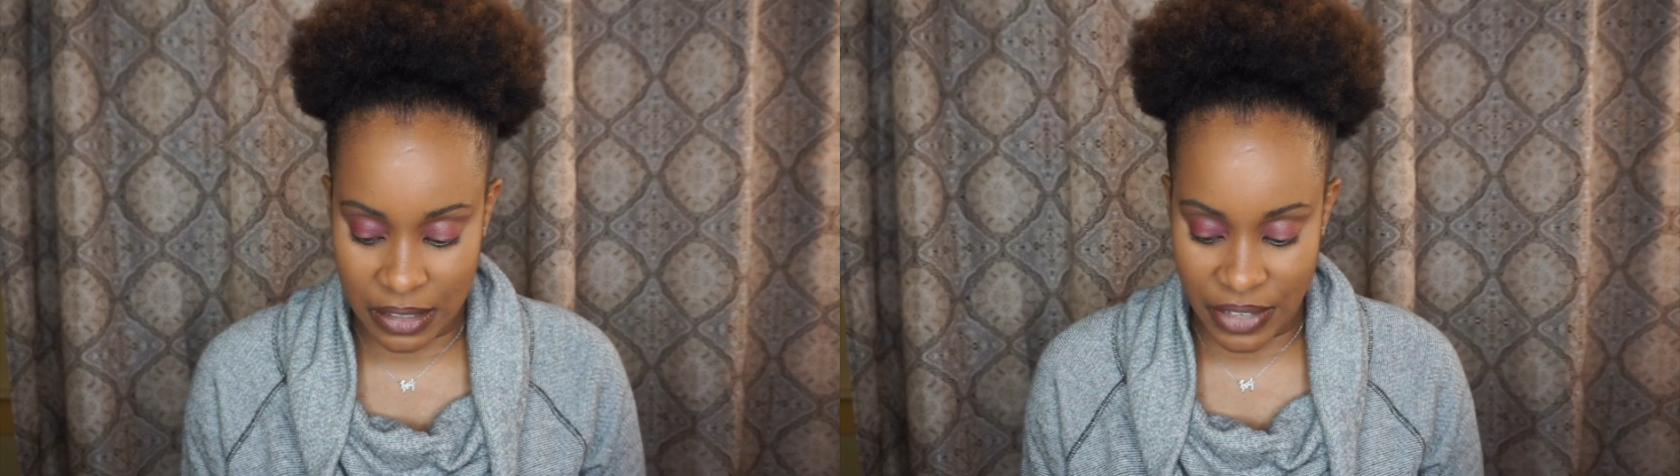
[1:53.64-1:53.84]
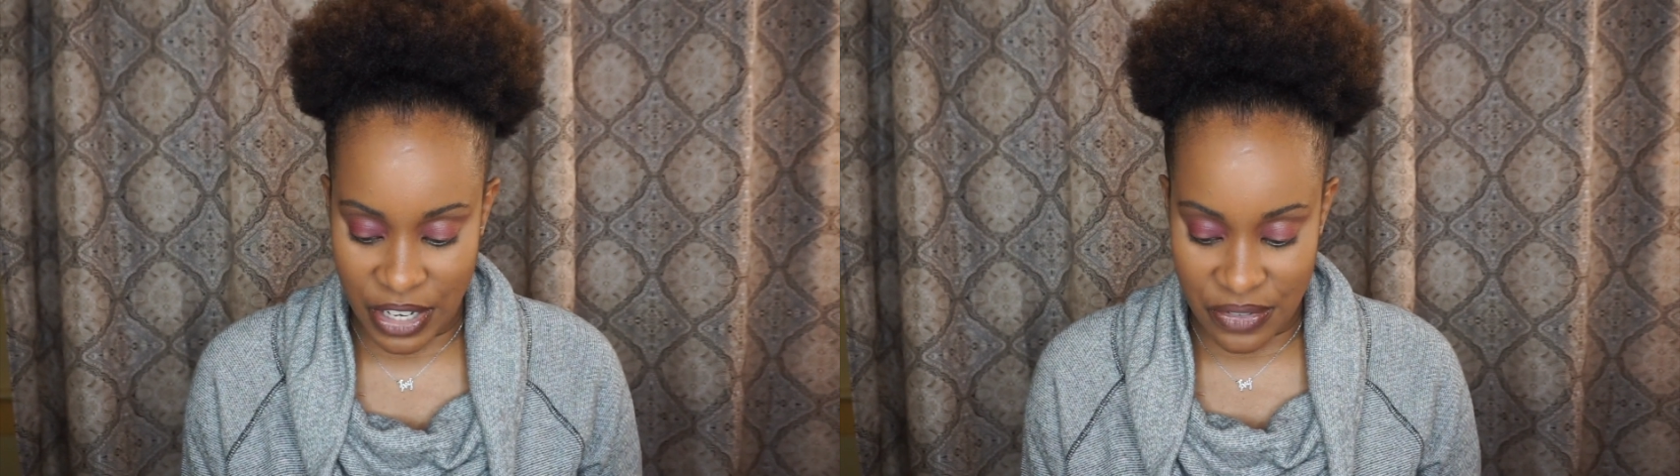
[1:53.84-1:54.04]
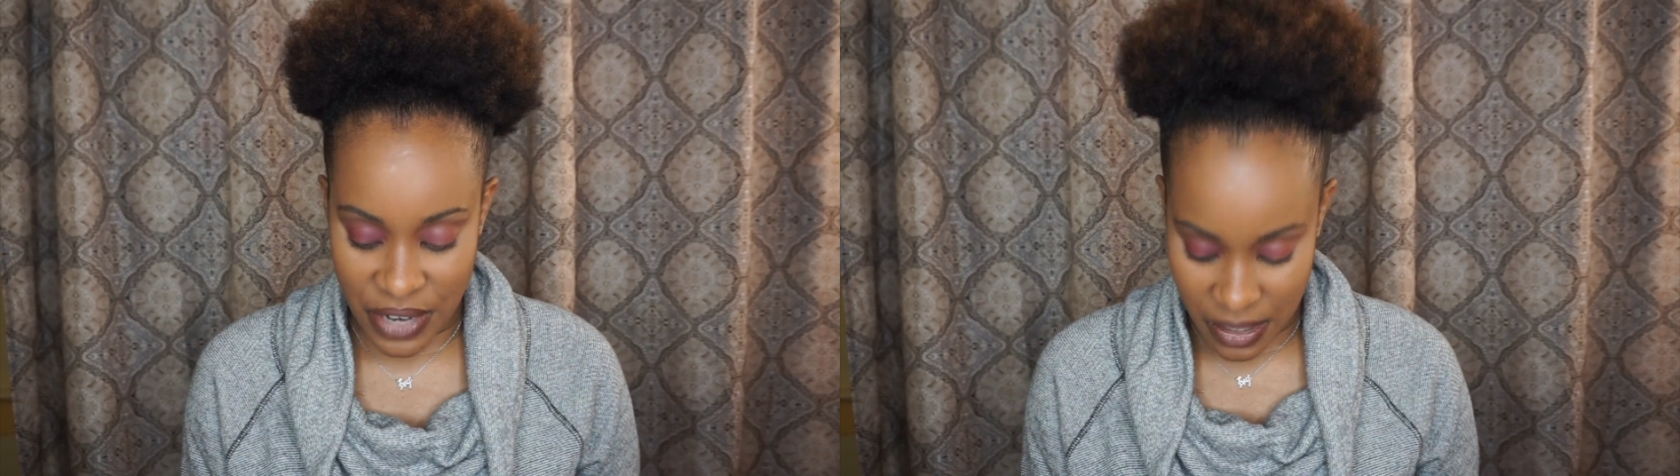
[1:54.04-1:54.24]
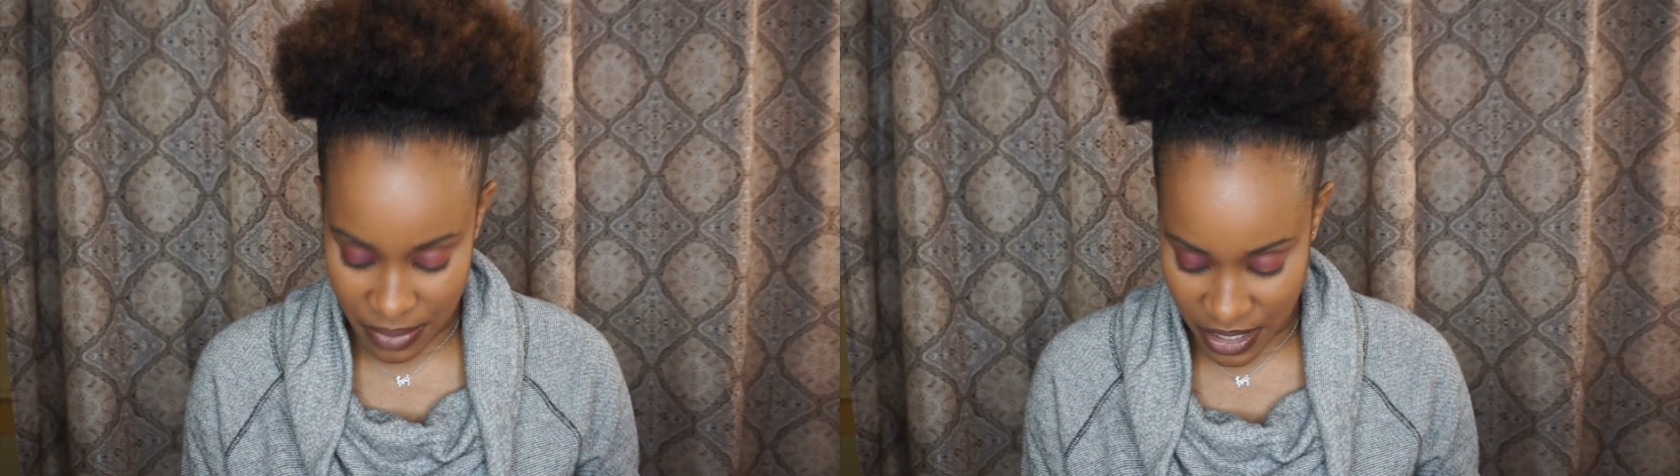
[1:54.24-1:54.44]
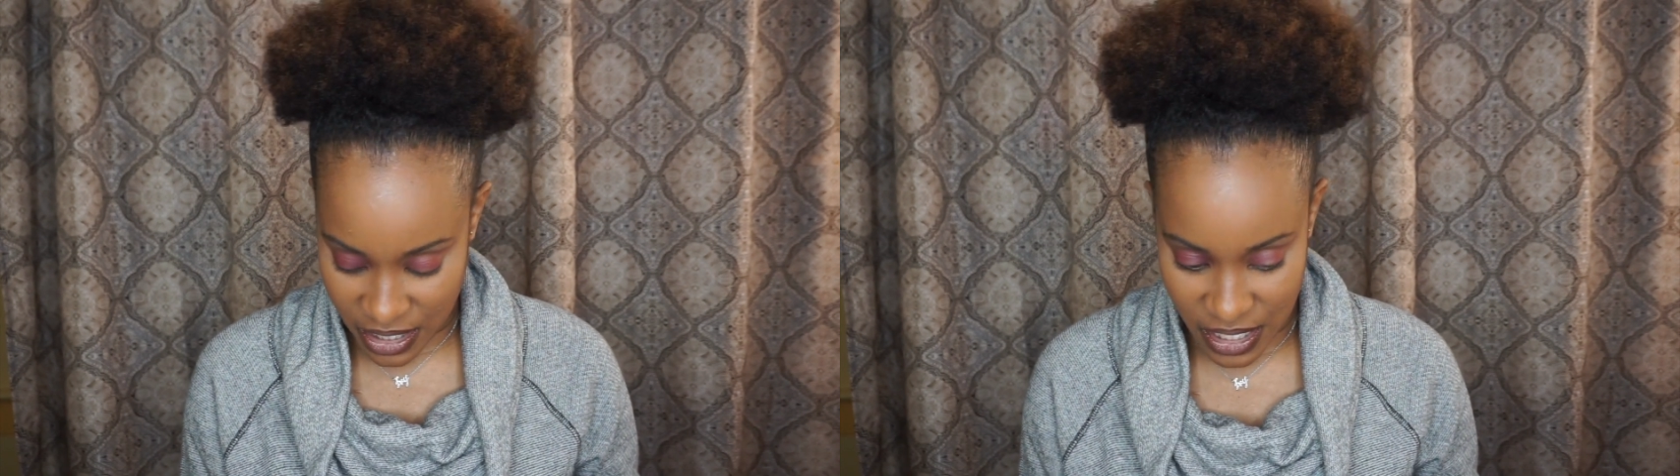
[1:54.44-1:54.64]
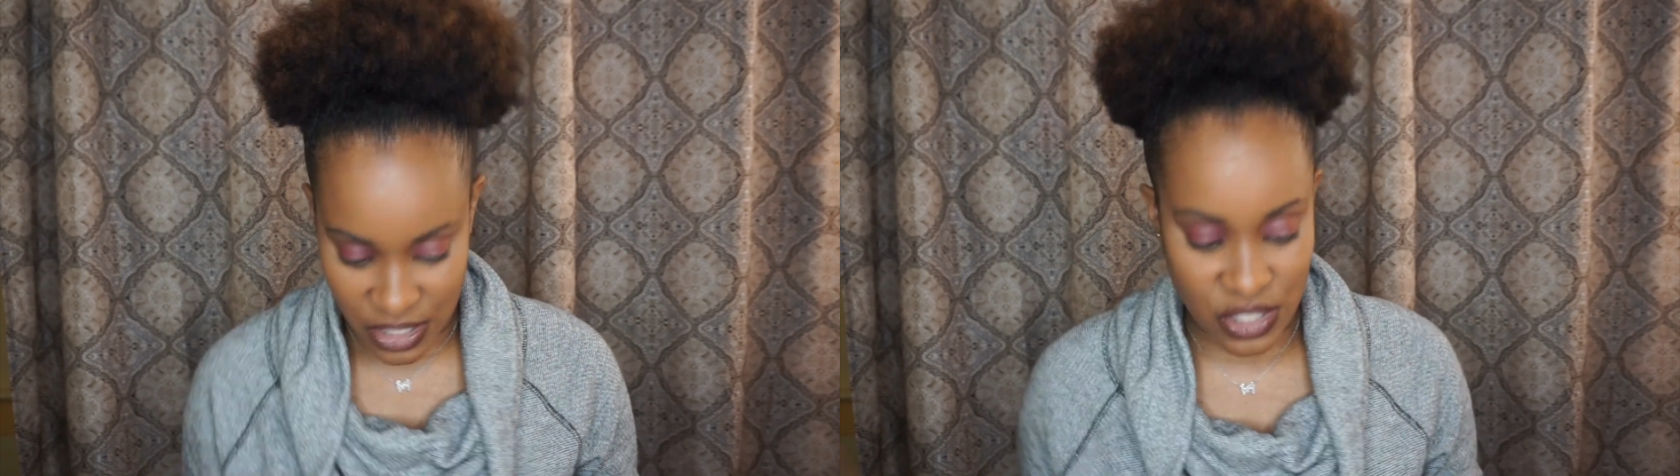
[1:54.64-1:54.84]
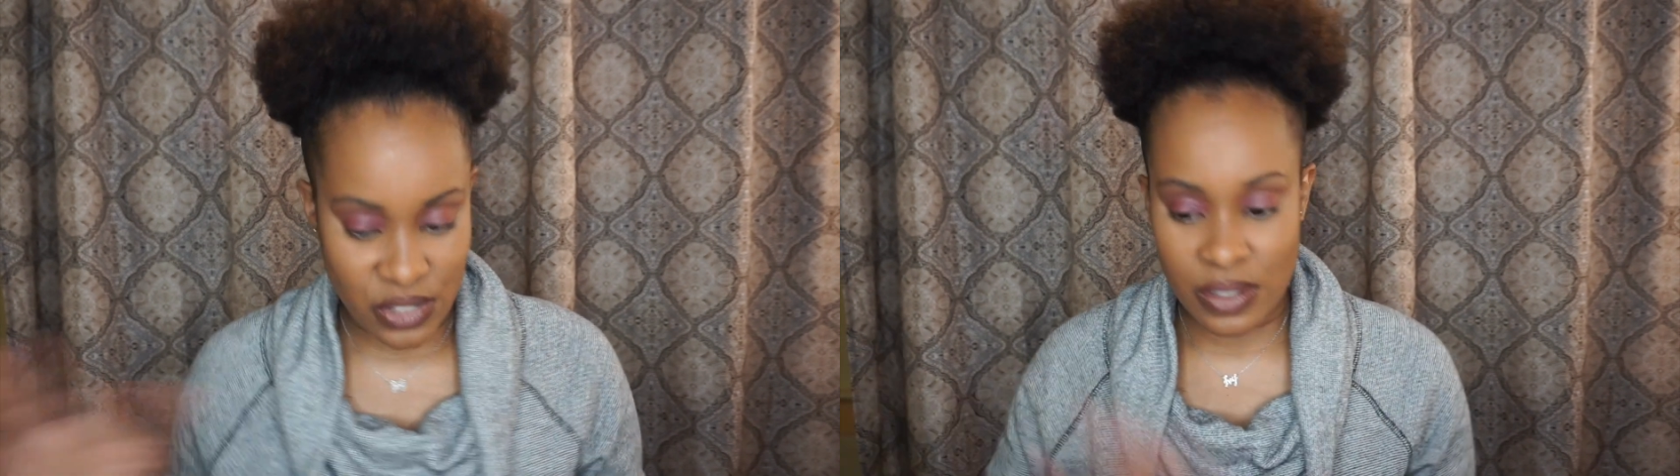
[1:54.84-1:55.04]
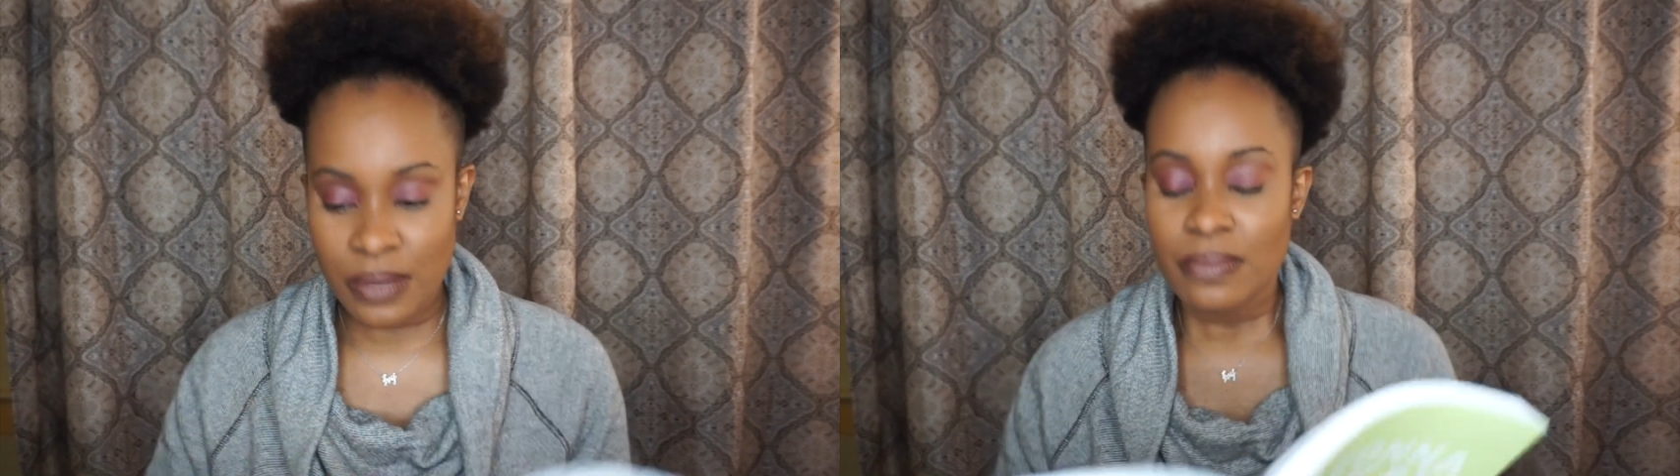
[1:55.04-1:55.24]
if I could find a page I didn't use.